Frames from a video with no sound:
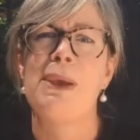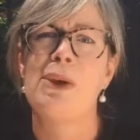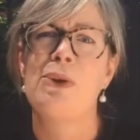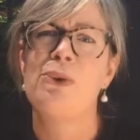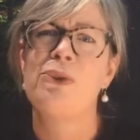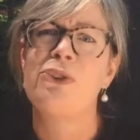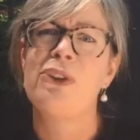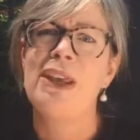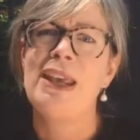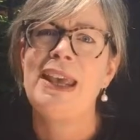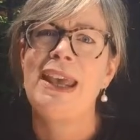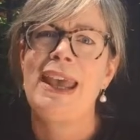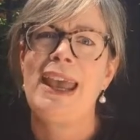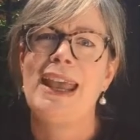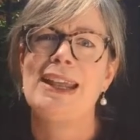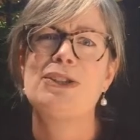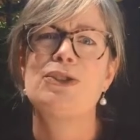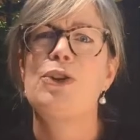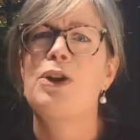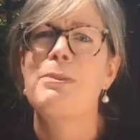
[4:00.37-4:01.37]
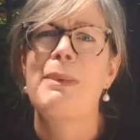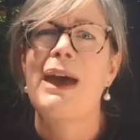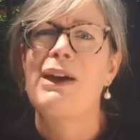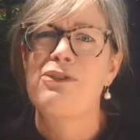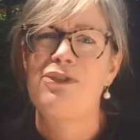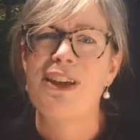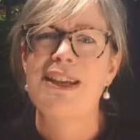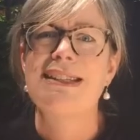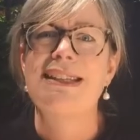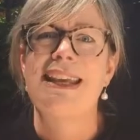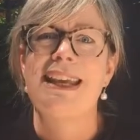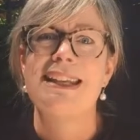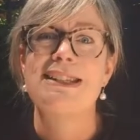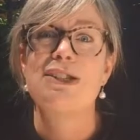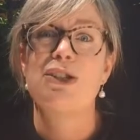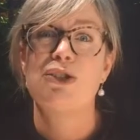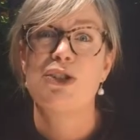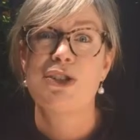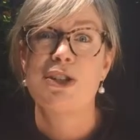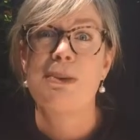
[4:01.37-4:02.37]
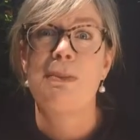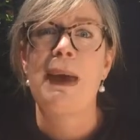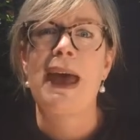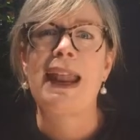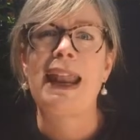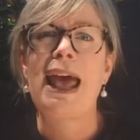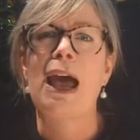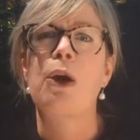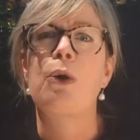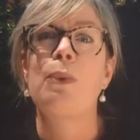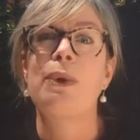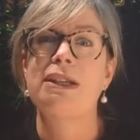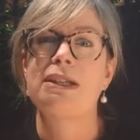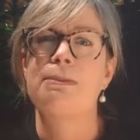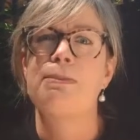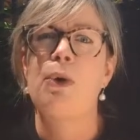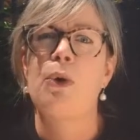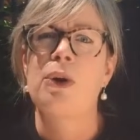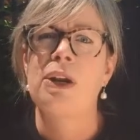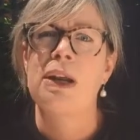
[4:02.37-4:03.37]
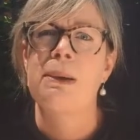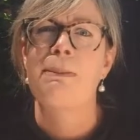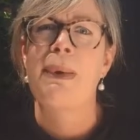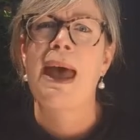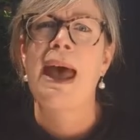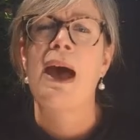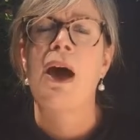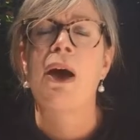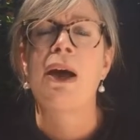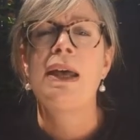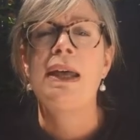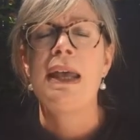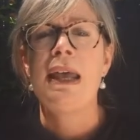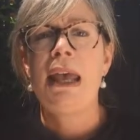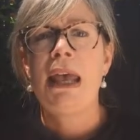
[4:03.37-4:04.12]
because it's not about fixing, it's just about how can we support and empower.